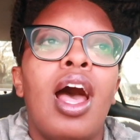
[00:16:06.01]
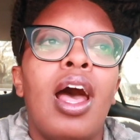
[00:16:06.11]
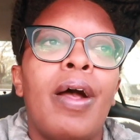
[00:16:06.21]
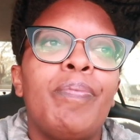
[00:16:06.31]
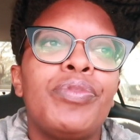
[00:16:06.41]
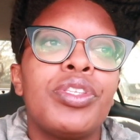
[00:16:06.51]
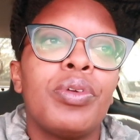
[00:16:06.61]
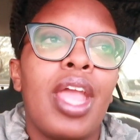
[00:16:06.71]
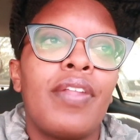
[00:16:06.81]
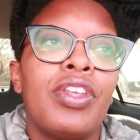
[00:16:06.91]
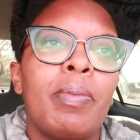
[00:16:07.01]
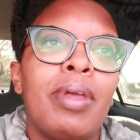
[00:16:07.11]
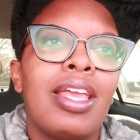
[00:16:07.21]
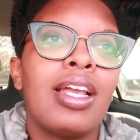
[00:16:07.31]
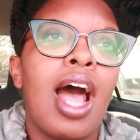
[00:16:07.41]
Um, so yeah, then I'm
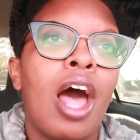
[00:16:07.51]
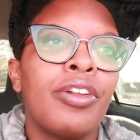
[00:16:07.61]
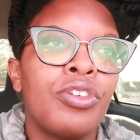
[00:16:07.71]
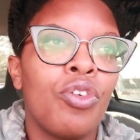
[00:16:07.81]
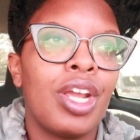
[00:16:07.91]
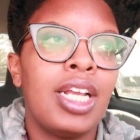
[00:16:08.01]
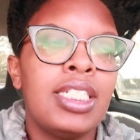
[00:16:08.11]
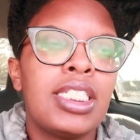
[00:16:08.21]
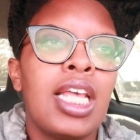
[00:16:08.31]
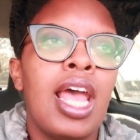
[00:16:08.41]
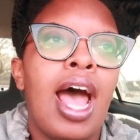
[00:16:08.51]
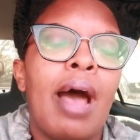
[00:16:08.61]
making collard greens.